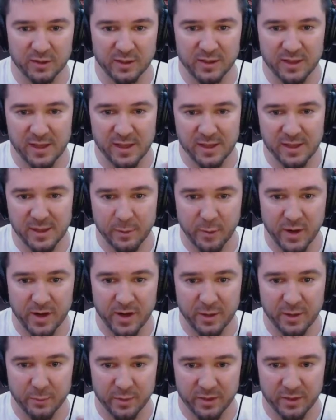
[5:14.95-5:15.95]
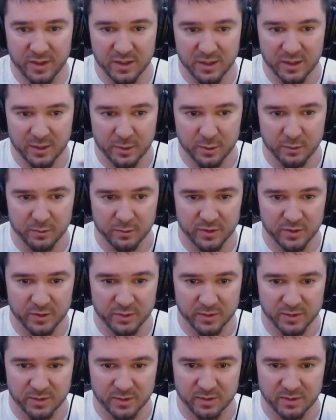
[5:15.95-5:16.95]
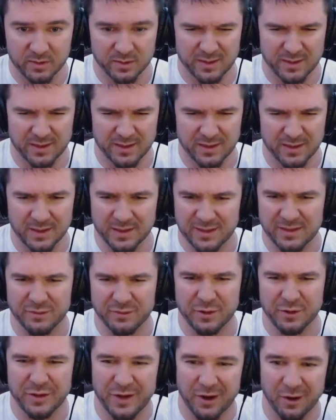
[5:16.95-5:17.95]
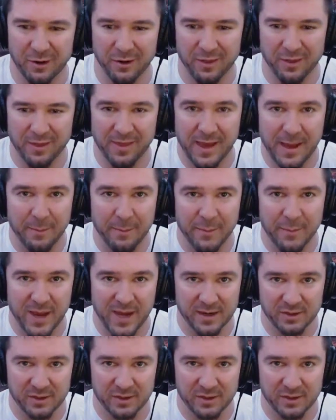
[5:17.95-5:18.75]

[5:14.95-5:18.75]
and then they went in with the needle, which was, it didn't really hurt that bad.